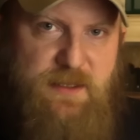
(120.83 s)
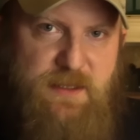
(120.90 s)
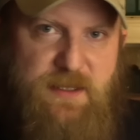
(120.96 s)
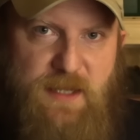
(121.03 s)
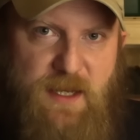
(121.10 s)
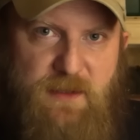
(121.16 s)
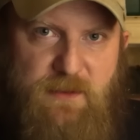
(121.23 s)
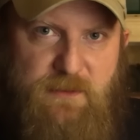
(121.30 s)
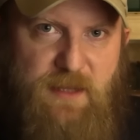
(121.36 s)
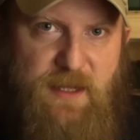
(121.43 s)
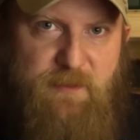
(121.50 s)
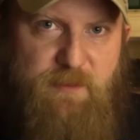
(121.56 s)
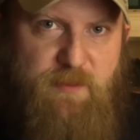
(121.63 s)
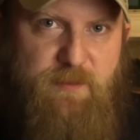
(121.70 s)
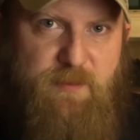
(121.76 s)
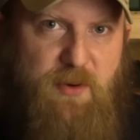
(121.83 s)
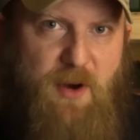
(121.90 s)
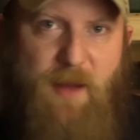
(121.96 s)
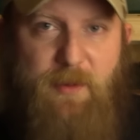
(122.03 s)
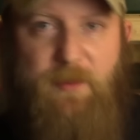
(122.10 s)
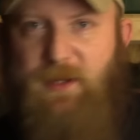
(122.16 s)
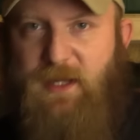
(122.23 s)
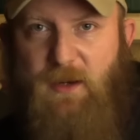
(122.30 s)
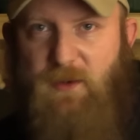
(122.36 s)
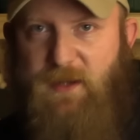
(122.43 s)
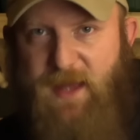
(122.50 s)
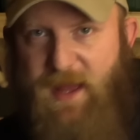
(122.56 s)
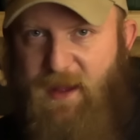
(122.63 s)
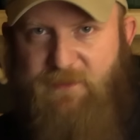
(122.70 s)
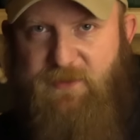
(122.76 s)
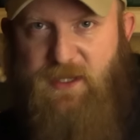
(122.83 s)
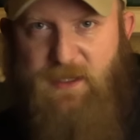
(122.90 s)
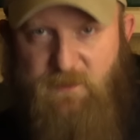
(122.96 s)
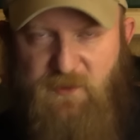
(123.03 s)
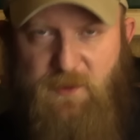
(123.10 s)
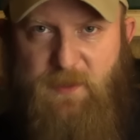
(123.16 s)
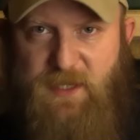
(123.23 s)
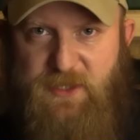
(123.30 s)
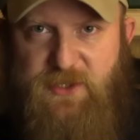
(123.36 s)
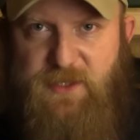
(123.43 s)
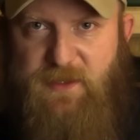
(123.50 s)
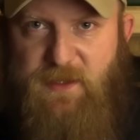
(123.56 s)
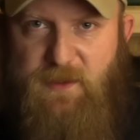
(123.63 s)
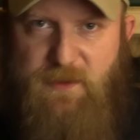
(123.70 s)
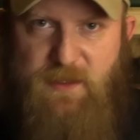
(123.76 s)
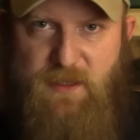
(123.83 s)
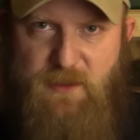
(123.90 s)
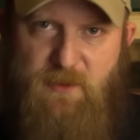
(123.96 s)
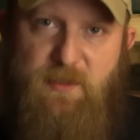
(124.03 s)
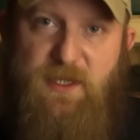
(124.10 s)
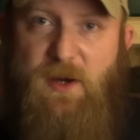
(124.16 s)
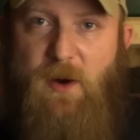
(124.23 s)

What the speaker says: So they probably already have the information that, could be